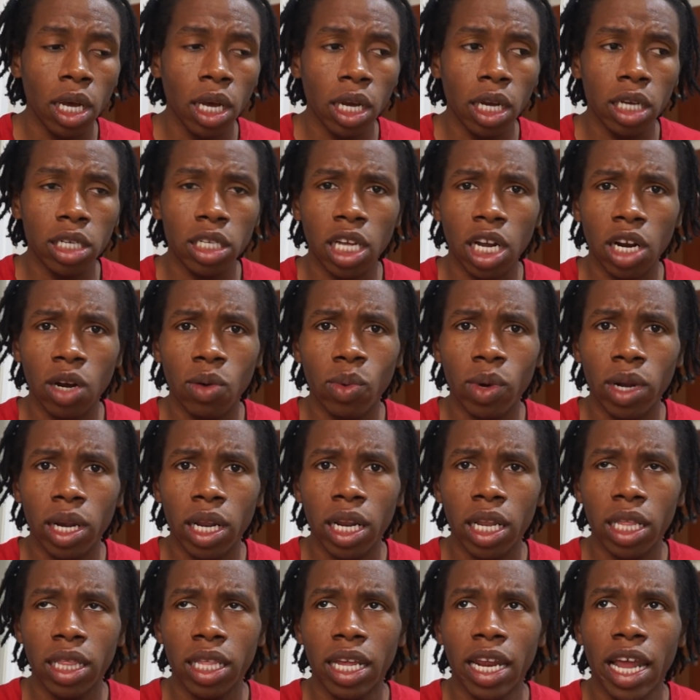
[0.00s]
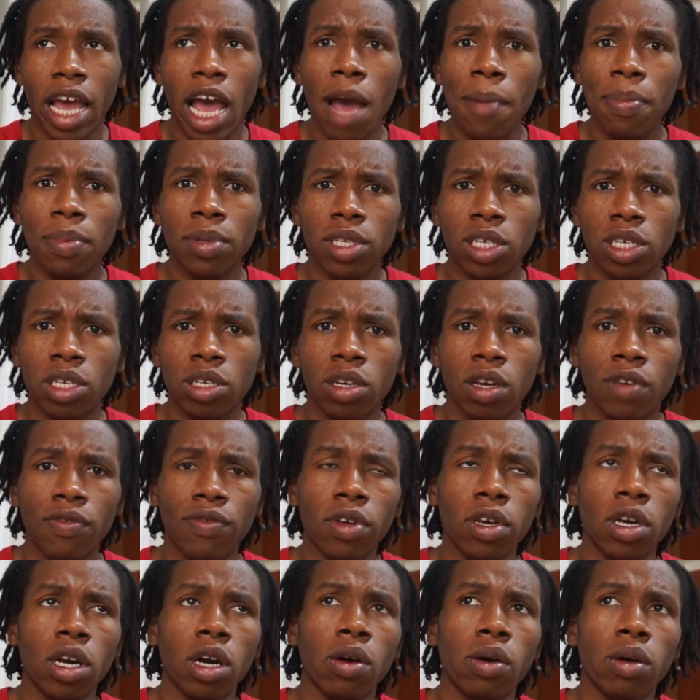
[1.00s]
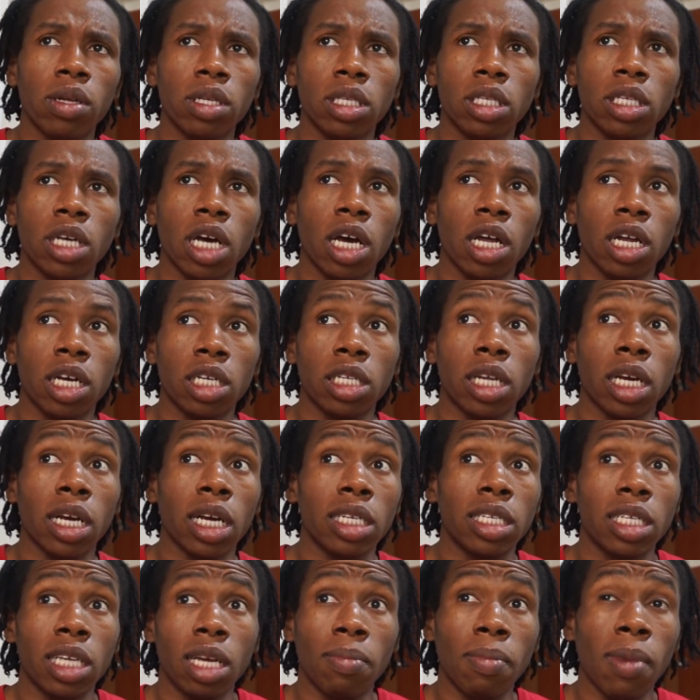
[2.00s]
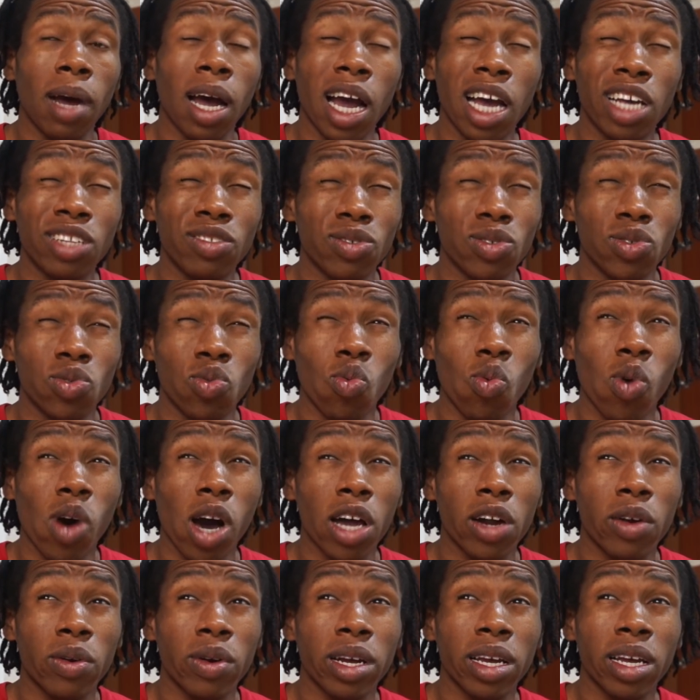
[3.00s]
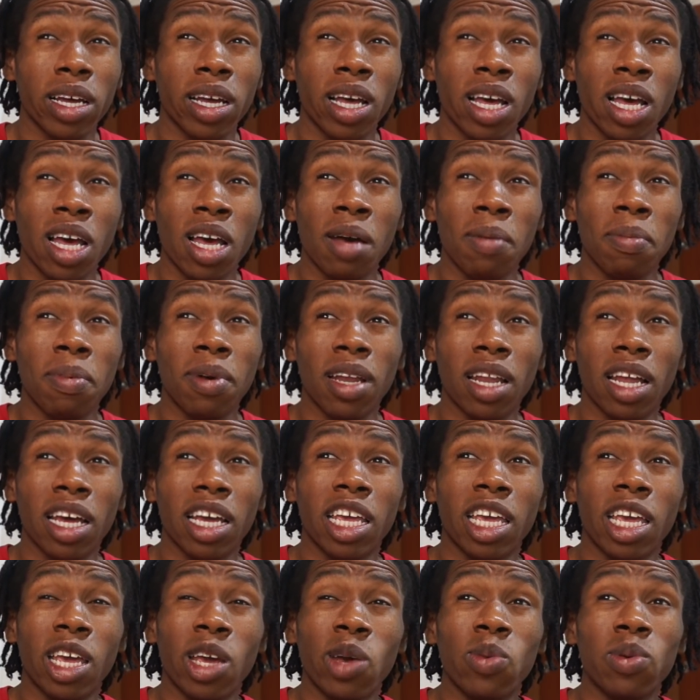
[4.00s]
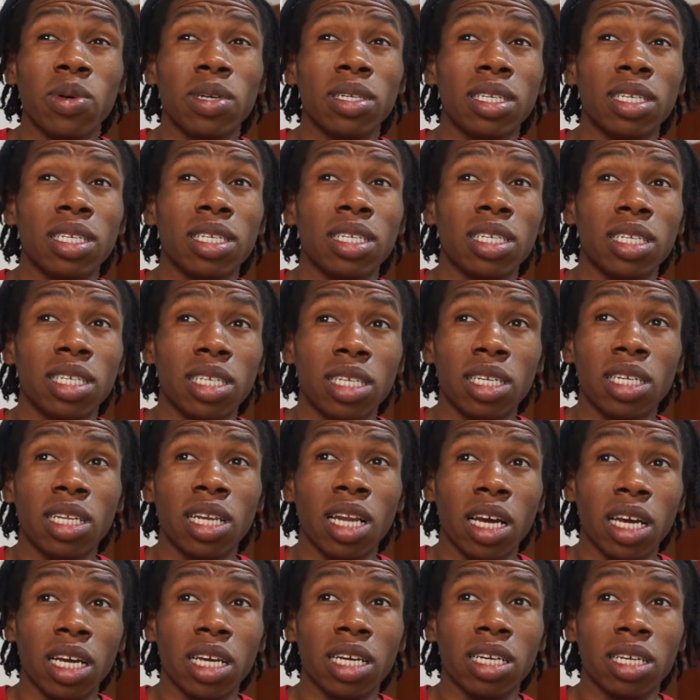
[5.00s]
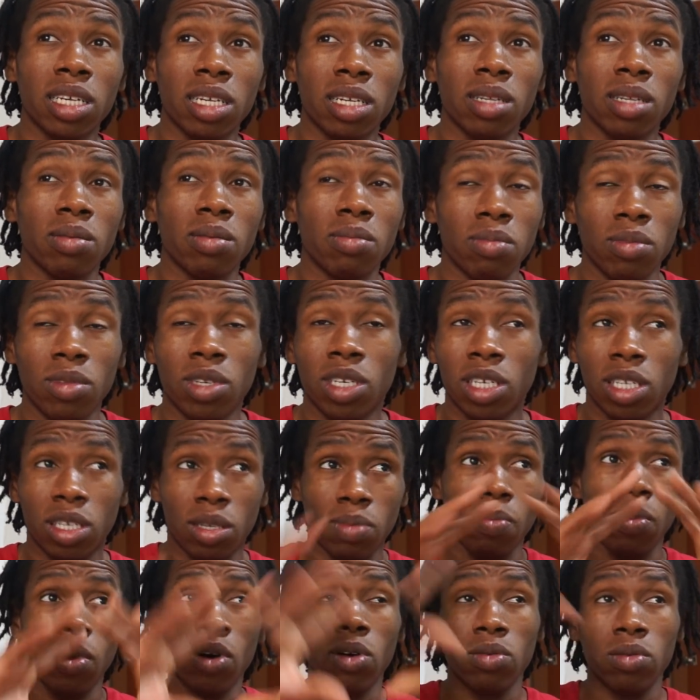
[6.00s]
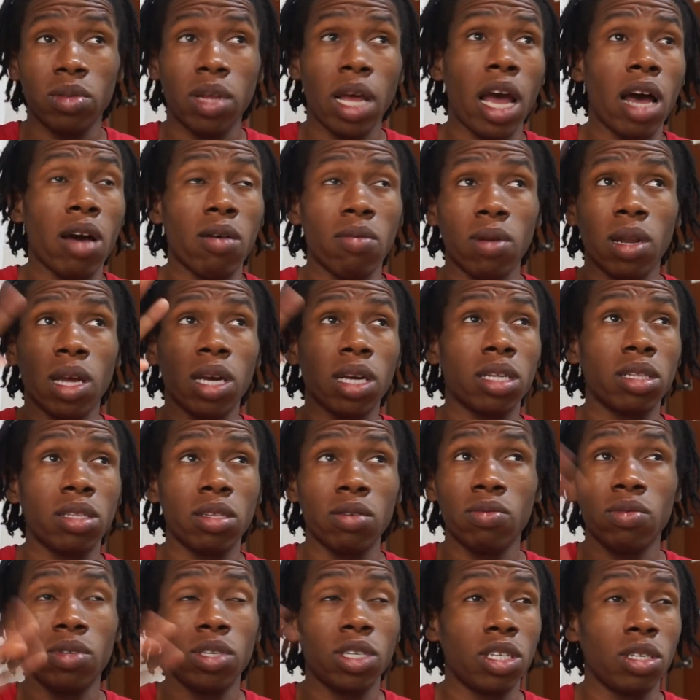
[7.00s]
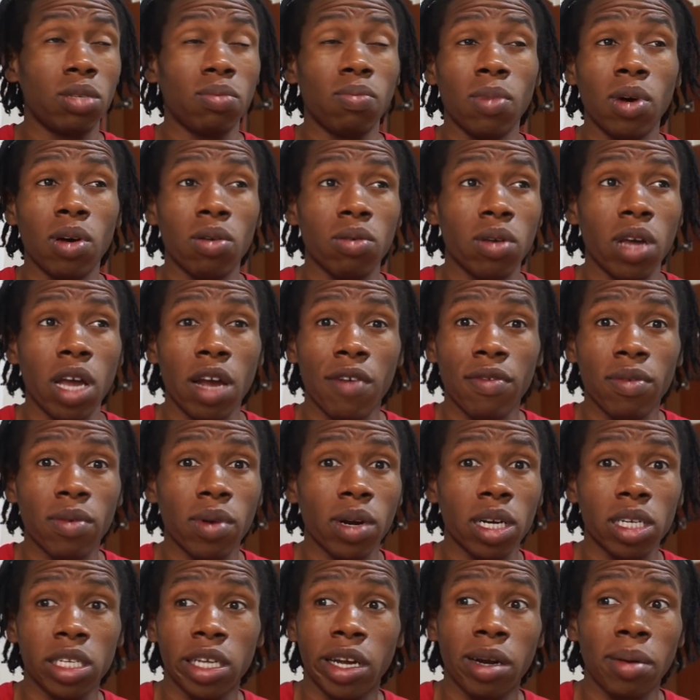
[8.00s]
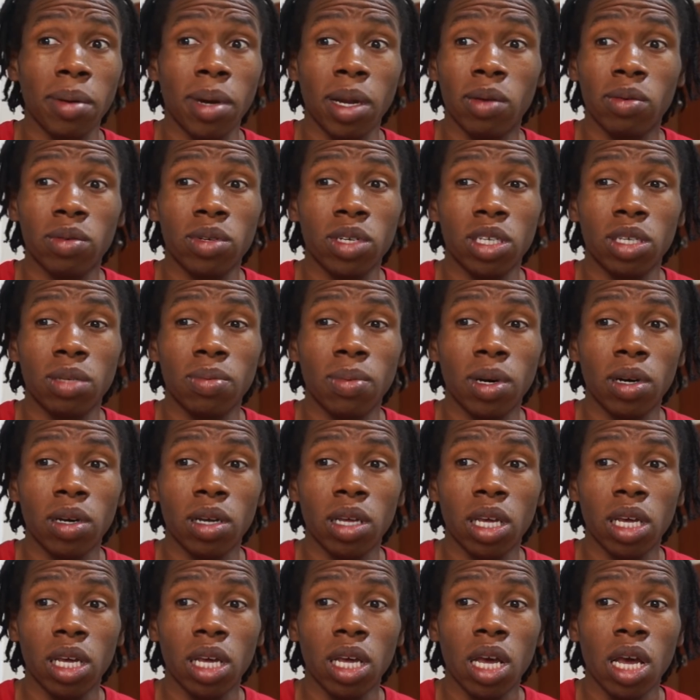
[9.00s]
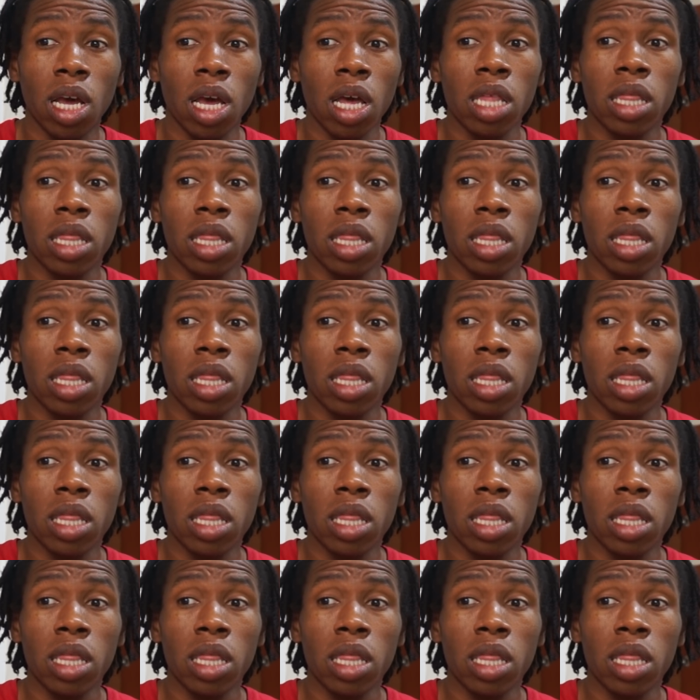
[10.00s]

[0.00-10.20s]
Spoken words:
Because I don't want anything to happen to you if you go inside. Because like I said, my eyes was watering, but like it was like just smoked out, like there was just smoke everywhere because everybody was just smoking.